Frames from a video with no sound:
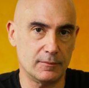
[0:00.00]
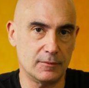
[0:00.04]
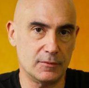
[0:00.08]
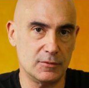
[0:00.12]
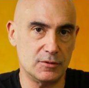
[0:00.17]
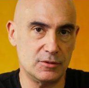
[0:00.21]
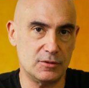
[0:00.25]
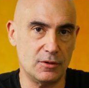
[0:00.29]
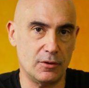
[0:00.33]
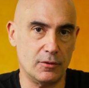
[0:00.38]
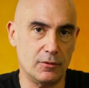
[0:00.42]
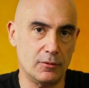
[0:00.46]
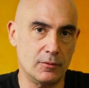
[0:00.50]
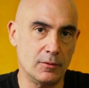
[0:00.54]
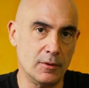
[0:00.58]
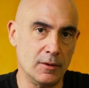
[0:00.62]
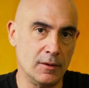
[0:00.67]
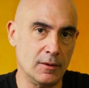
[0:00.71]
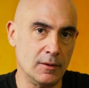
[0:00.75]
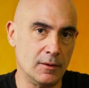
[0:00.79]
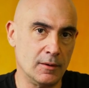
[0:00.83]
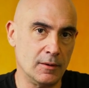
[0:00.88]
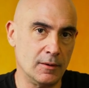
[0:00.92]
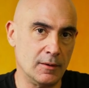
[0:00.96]
So
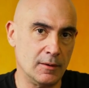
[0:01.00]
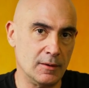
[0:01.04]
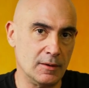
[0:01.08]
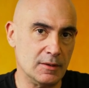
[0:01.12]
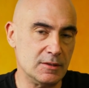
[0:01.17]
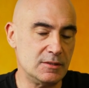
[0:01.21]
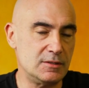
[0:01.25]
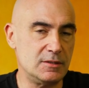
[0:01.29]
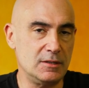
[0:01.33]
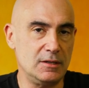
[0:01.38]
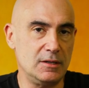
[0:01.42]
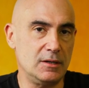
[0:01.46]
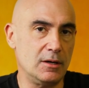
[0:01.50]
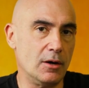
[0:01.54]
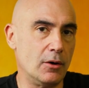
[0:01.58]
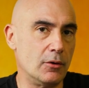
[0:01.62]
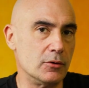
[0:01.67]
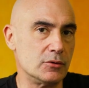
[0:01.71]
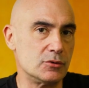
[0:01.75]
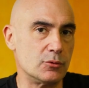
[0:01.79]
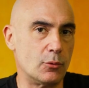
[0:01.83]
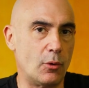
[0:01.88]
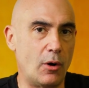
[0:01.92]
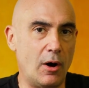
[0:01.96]

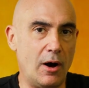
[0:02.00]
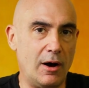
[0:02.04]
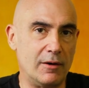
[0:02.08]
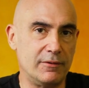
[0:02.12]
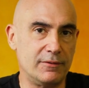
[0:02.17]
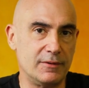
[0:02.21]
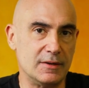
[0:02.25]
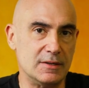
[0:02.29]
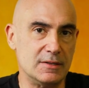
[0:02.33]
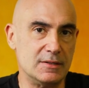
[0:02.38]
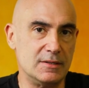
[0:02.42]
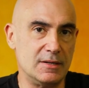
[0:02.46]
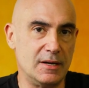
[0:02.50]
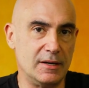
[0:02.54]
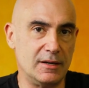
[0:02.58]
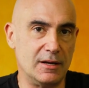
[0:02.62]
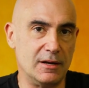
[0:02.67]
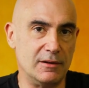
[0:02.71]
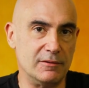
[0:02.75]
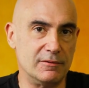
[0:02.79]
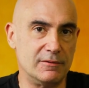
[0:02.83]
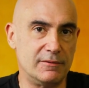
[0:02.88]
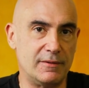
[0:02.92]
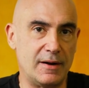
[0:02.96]
CEOs will often take
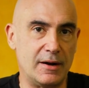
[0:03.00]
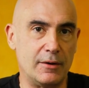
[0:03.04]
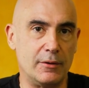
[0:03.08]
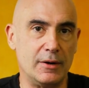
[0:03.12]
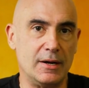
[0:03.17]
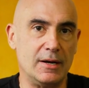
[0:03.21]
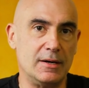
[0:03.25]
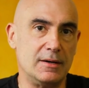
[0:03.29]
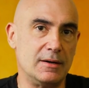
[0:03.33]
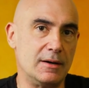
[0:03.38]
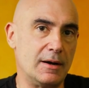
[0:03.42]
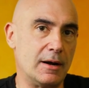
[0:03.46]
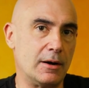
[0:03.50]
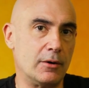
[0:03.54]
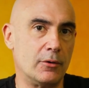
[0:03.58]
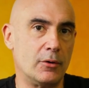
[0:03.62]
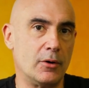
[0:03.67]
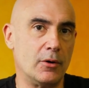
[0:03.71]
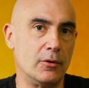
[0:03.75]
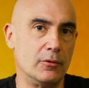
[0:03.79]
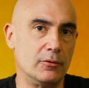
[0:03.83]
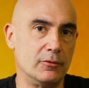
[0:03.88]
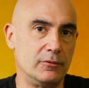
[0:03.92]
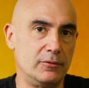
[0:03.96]
a very
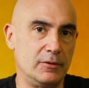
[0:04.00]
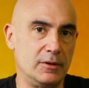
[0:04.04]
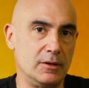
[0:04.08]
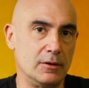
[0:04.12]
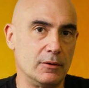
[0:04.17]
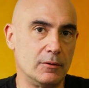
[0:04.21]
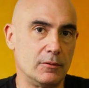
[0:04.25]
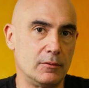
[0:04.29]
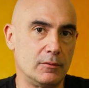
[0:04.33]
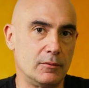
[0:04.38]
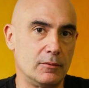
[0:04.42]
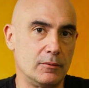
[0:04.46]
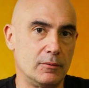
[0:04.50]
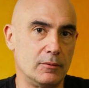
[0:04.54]
narrow view.